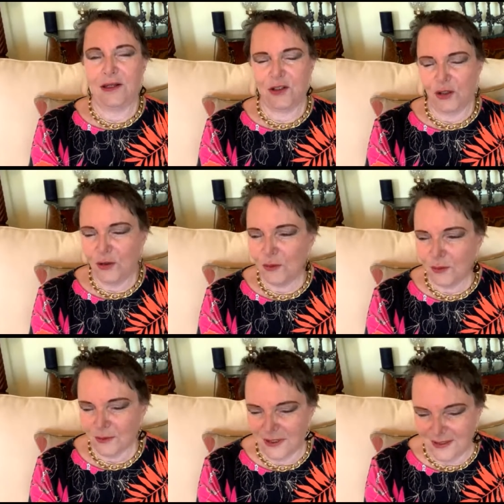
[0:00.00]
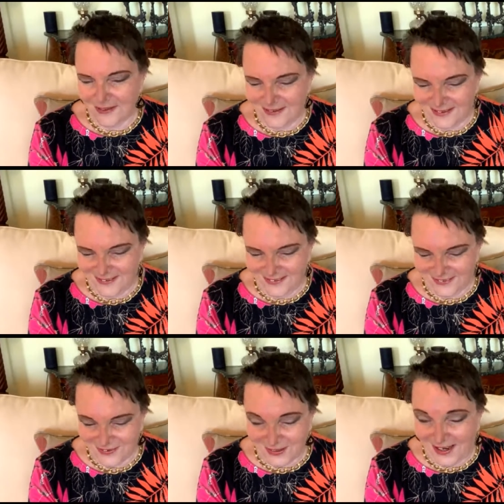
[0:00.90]
I do.
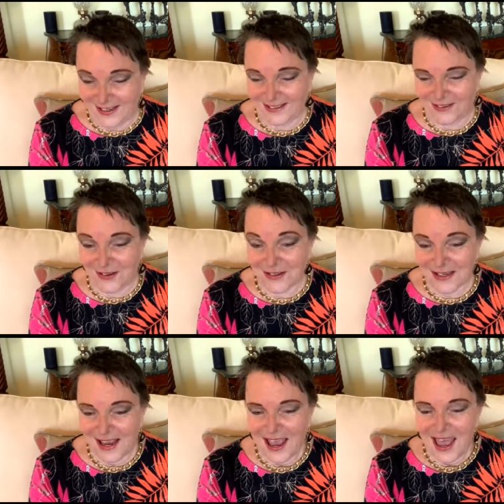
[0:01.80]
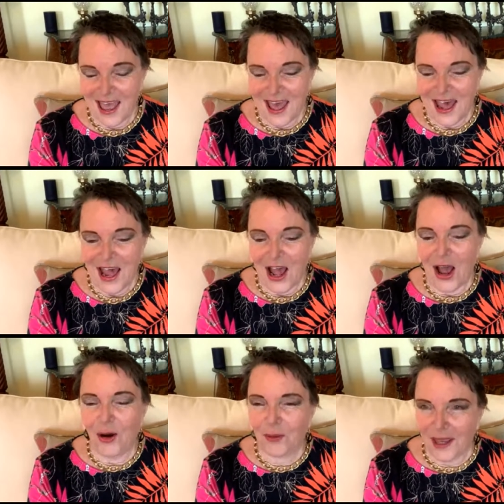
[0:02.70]
It's like, because,
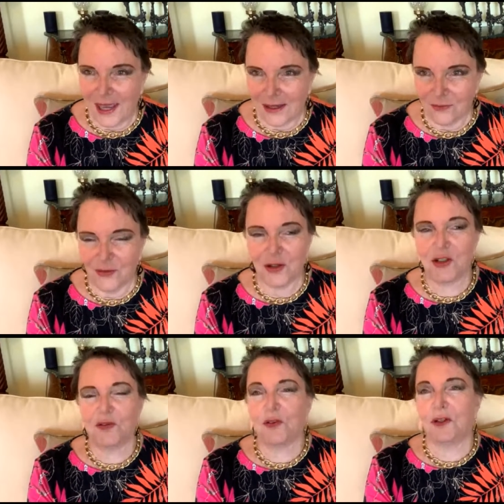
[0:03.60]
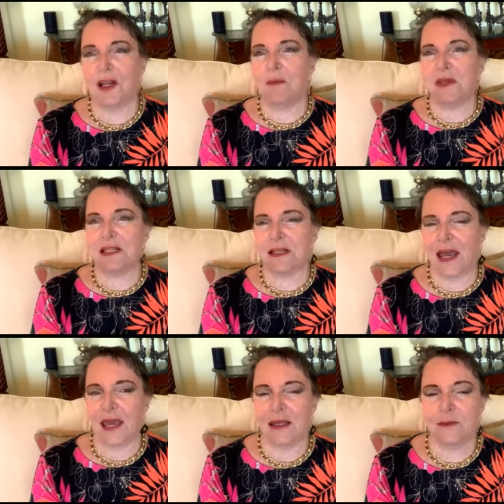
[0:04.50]
okay, first of all, let me
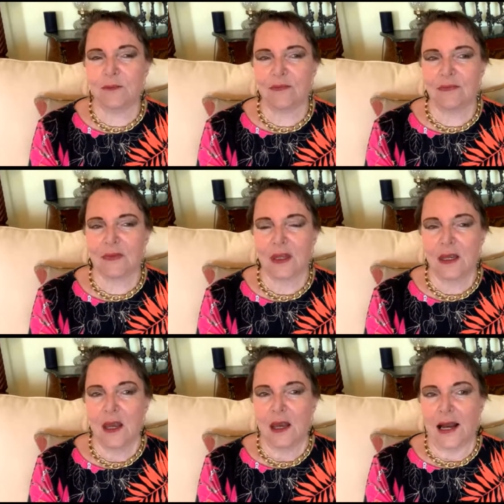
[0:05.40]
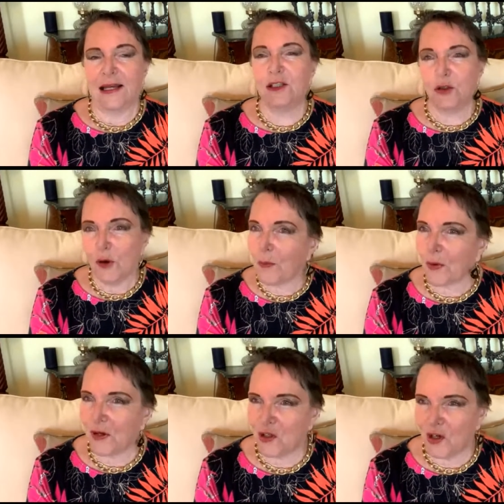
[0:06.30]
say, I do
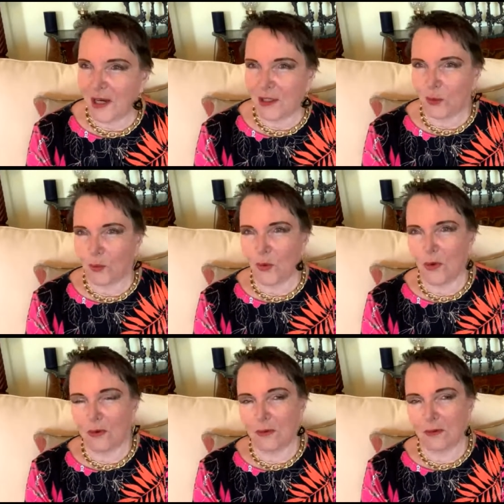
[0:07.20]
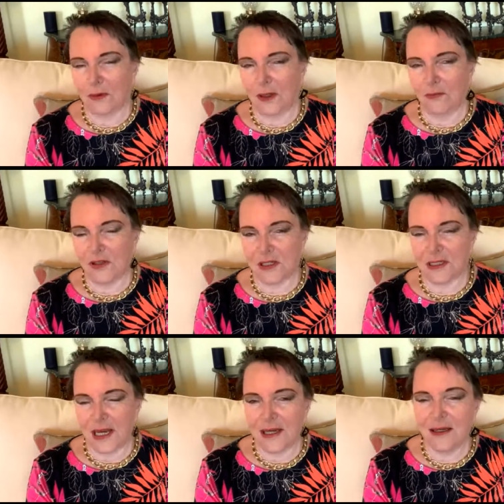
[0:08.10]
appreciate you all
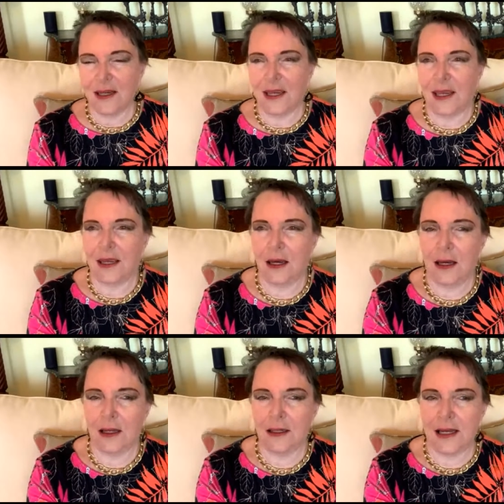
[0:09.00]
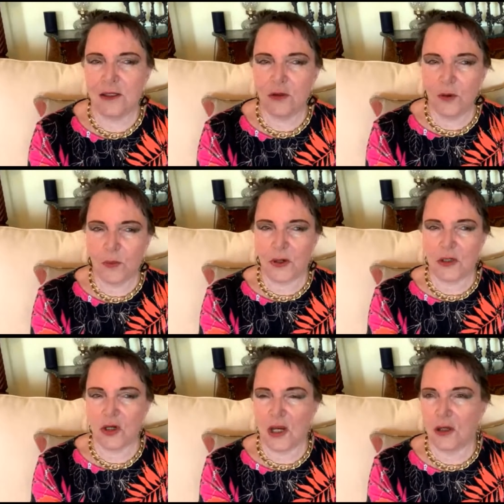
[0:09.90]
visiting here, and I do
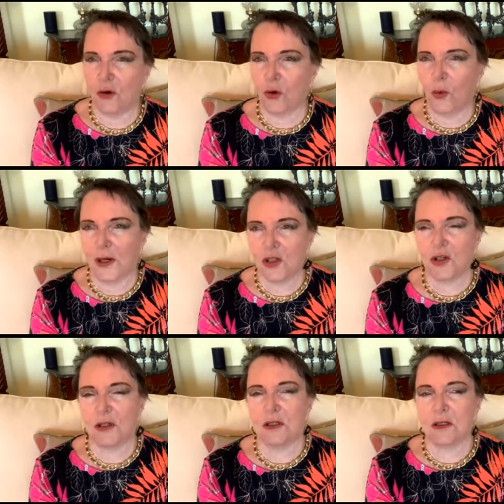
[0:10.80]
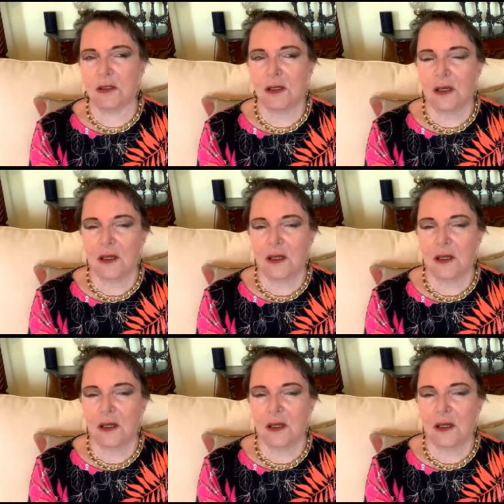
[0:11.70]
appreciate your questions.